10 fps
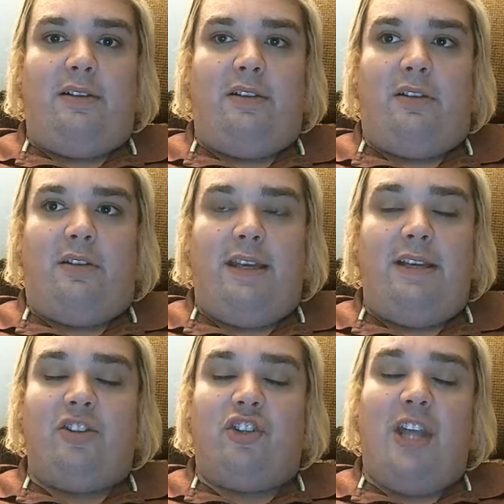
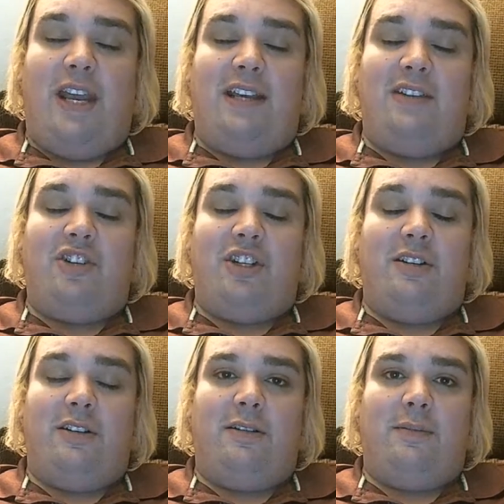things change
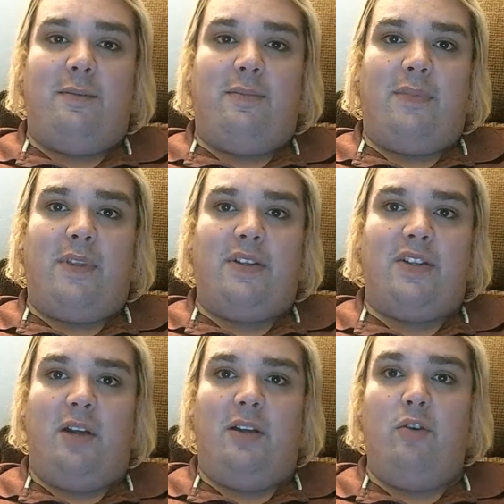
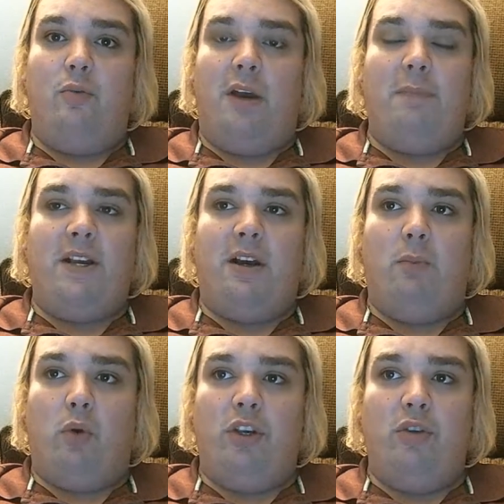so you might become
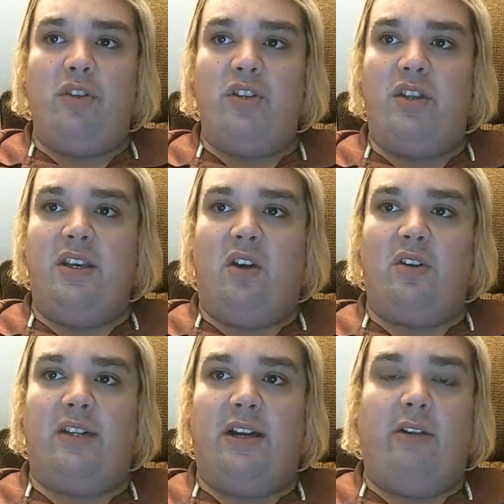more used to the art
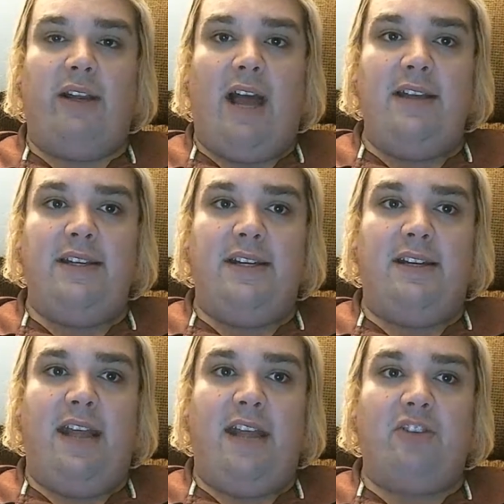style like I did and
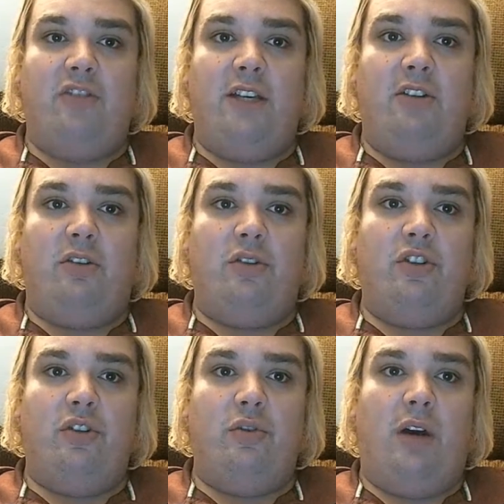actually learn
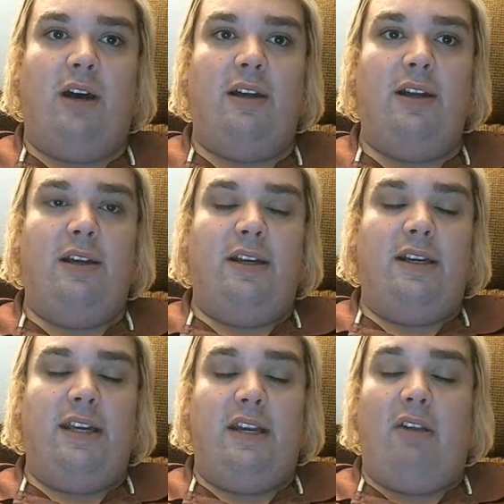to, uh,
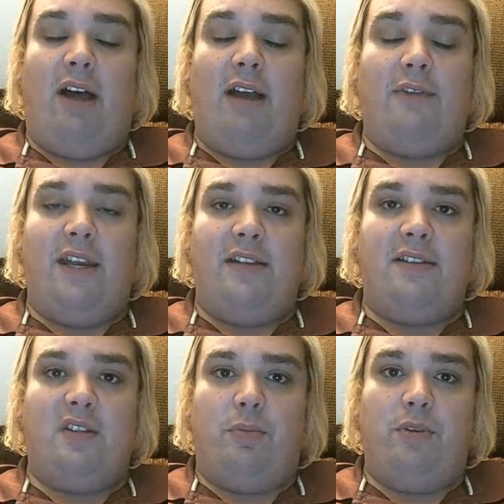in a lot of cases,
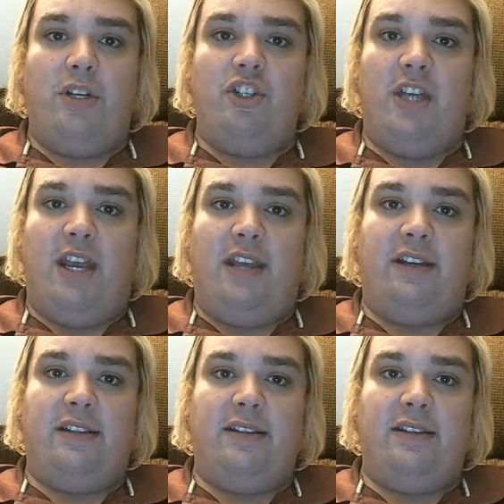appreciate it.